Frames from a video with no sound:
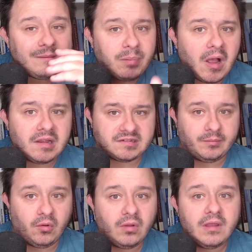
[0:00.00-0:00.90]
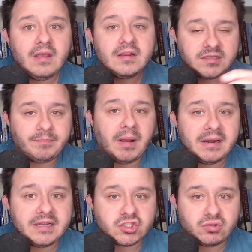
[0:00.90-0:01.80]
possible to
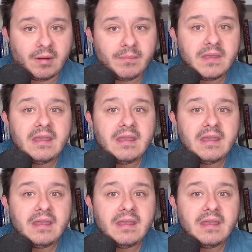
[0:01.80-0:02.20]
punish Trump.